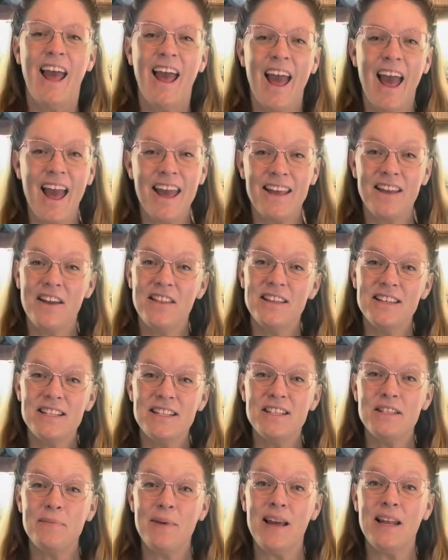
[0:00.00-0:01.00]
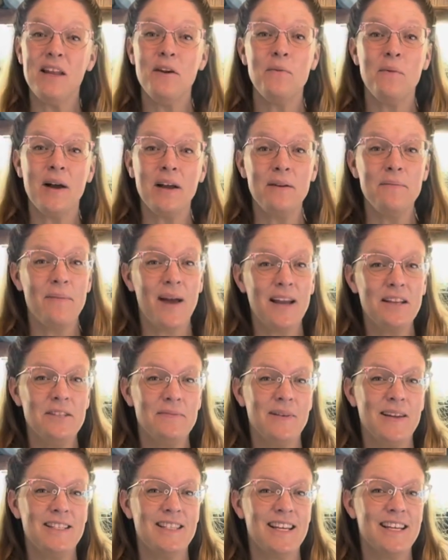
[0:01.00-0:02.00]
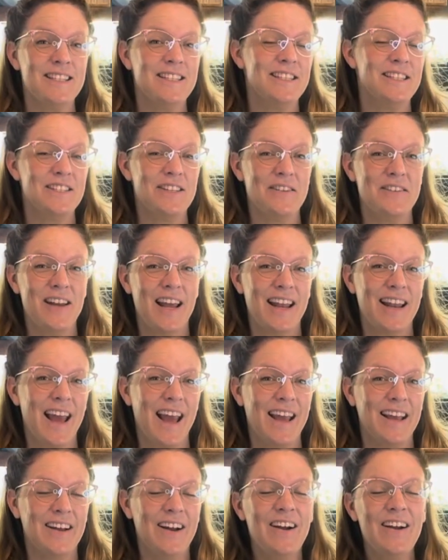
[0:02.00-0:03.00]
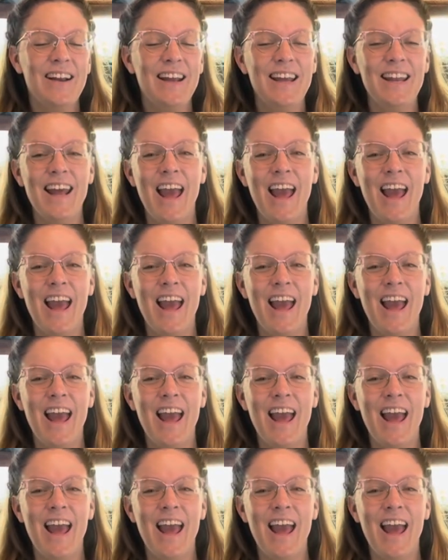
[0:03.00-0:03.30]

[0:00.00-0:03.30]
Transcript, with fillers: Hey y'all, this is Amanda and welcome back to my Texas Zone 8A garden,